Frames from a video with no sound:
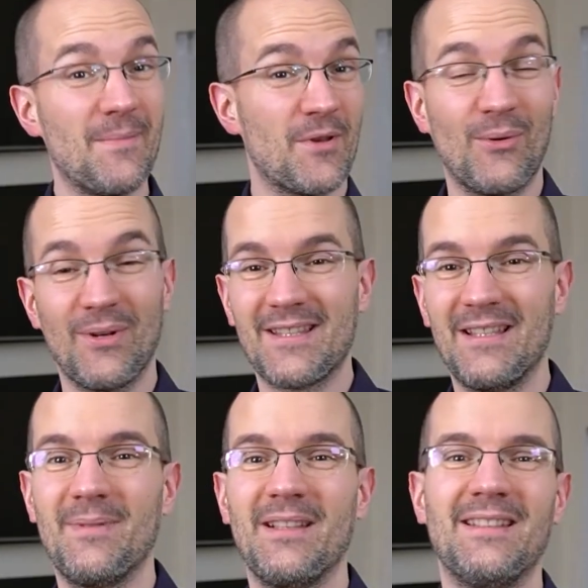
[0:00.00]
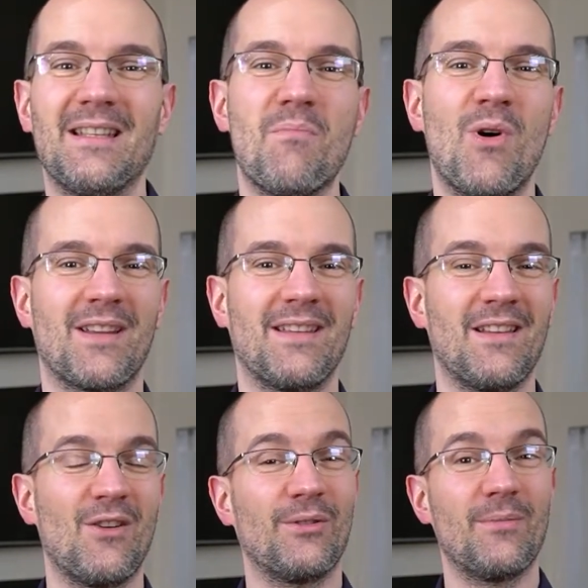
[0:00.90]
curiosity building
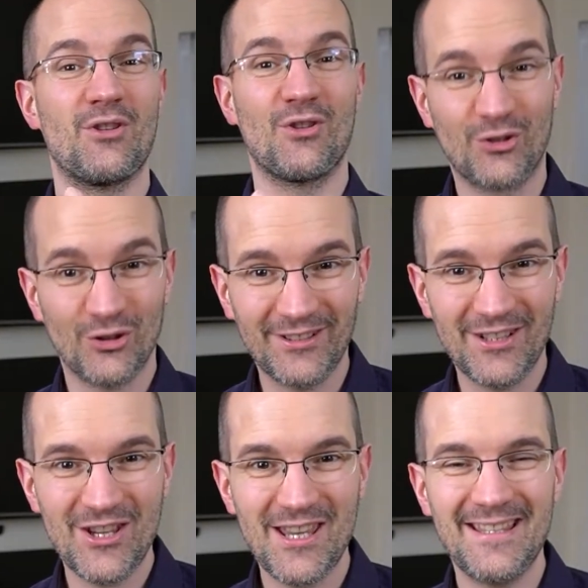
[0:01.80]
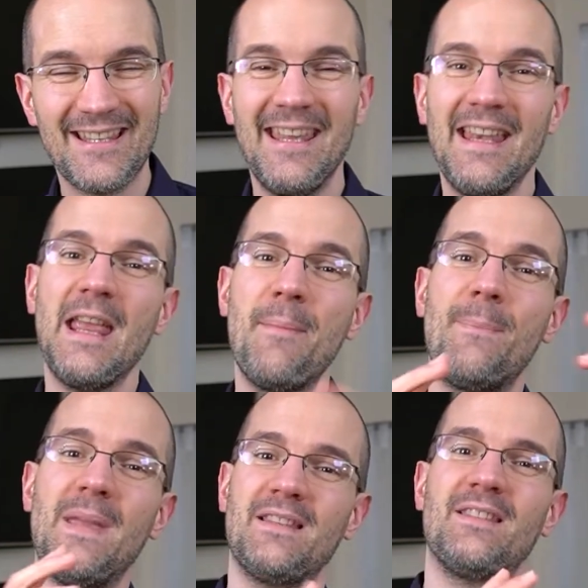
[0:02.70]
marketing automation strategies in a
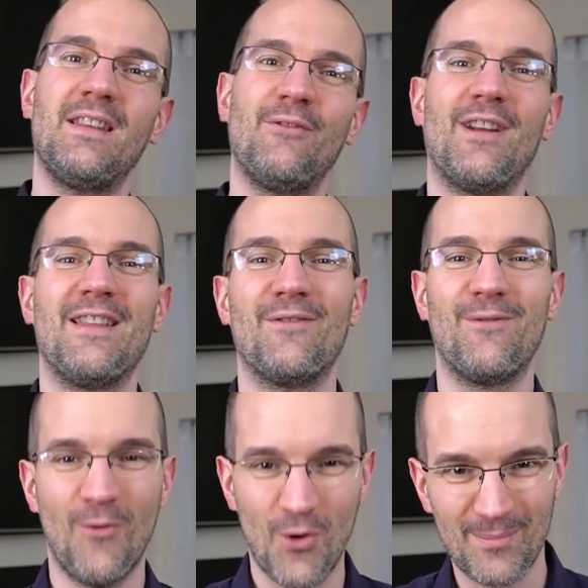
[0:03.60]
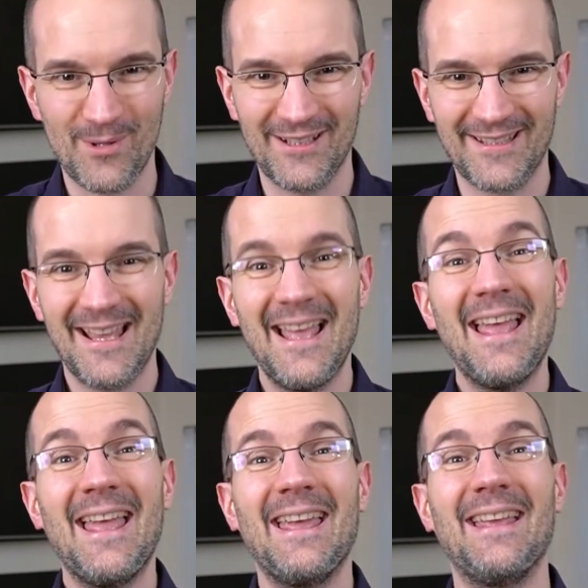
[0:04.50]
bit different format.
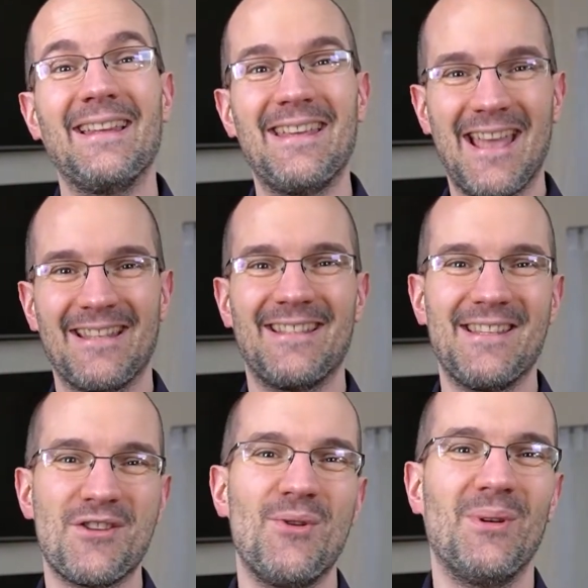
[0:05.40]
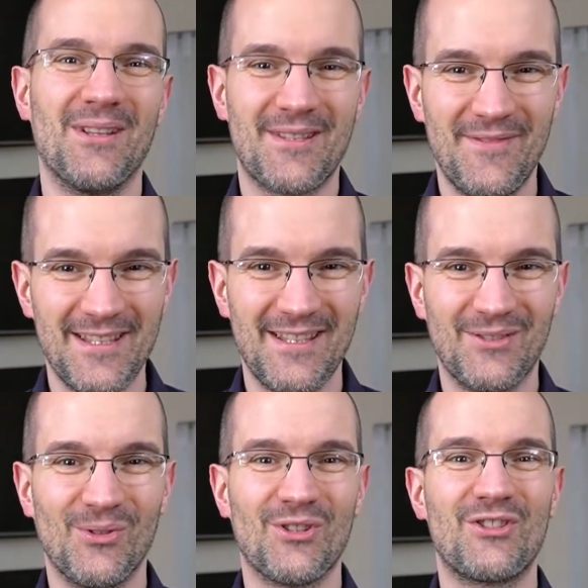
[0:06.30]
It gets the curious
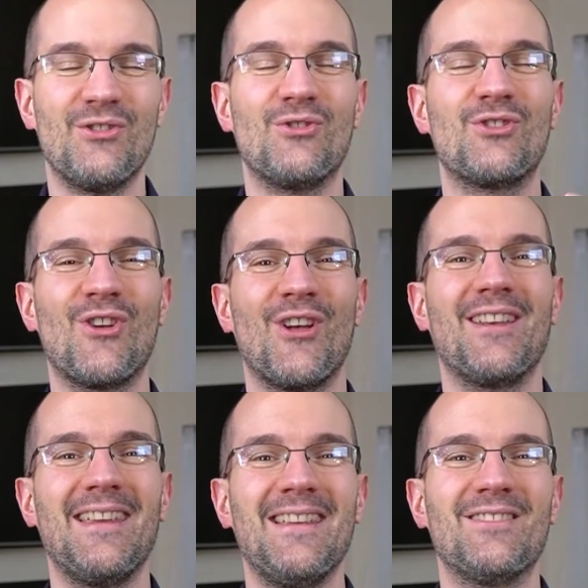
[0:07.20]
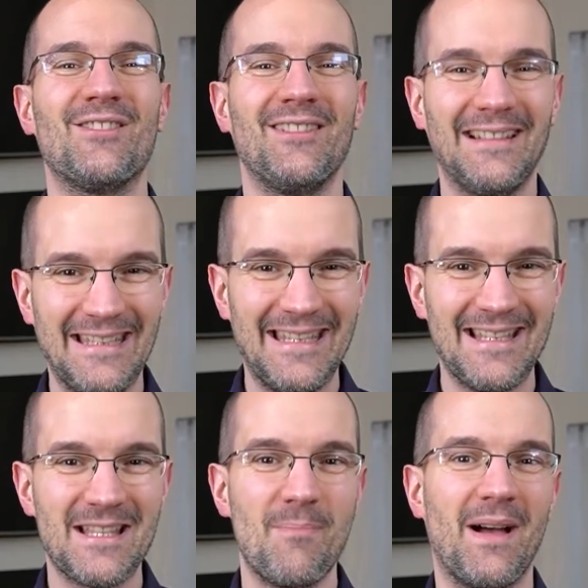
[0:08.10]
visitors to turn into
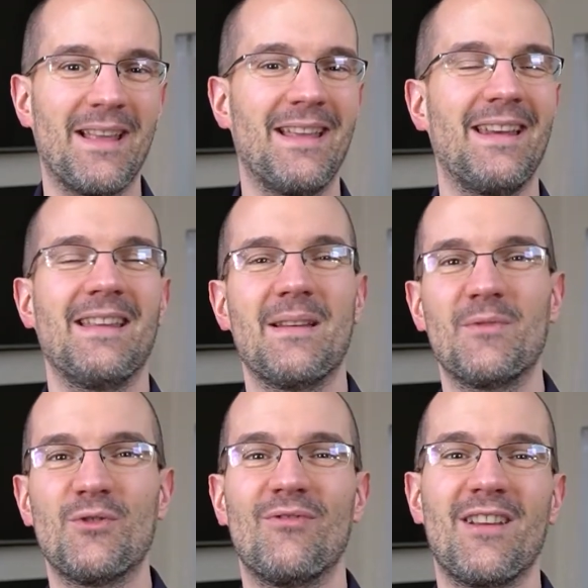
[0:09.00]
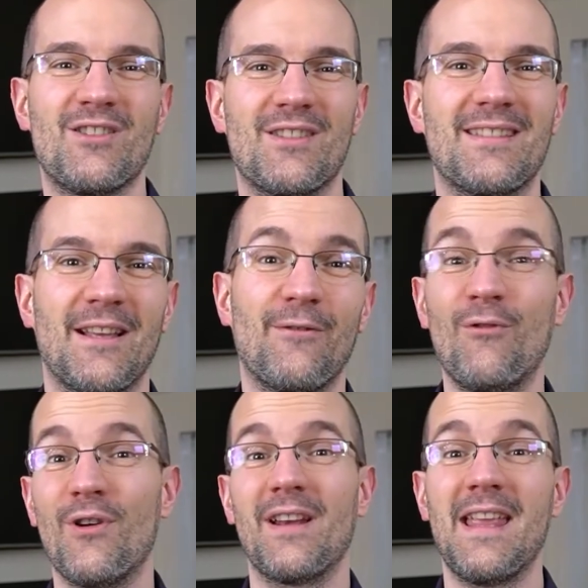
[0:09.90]
leads by getting them to register
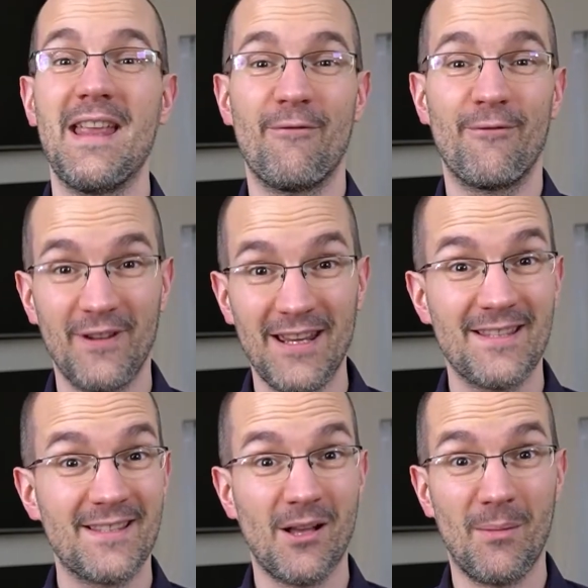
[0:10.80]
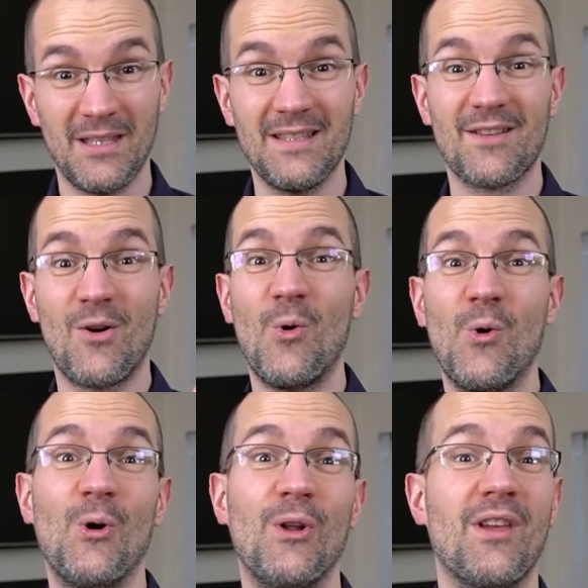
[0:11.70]
for a free summit on